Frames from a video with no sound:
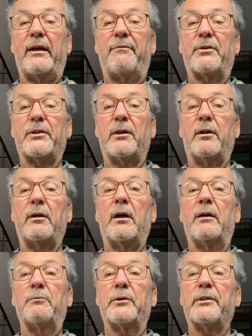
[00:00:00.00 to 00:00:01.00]
avatar.
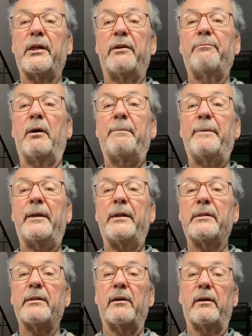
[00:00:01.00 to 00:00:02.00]
I would save my
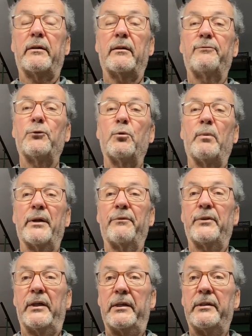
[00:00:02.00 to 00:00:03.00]
pennies till I could afford one
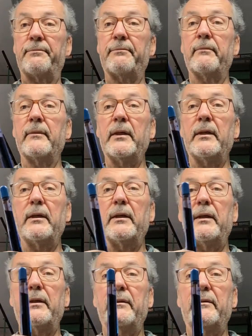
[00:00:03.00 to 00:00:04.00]
of these.
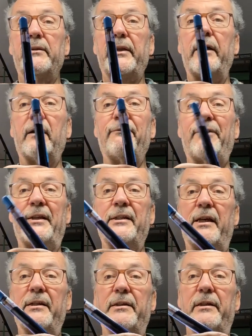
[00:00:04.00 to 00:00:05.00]
They are
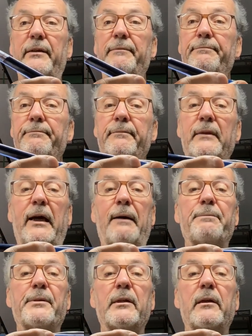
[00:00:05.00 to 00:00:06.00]
fantastic.
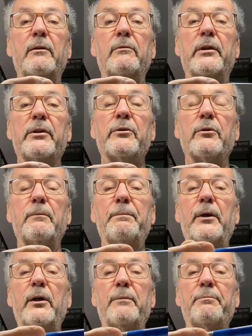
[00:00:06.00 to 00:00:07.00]
Absolutely
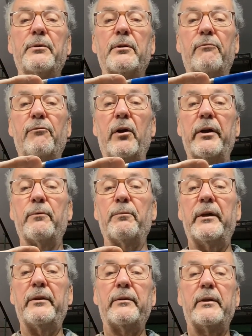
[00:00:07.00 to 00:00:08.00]
superb to write
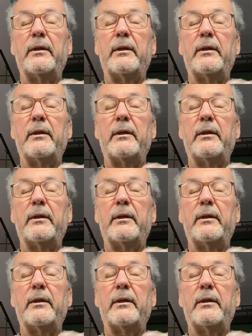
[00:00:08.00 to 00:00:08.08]
with.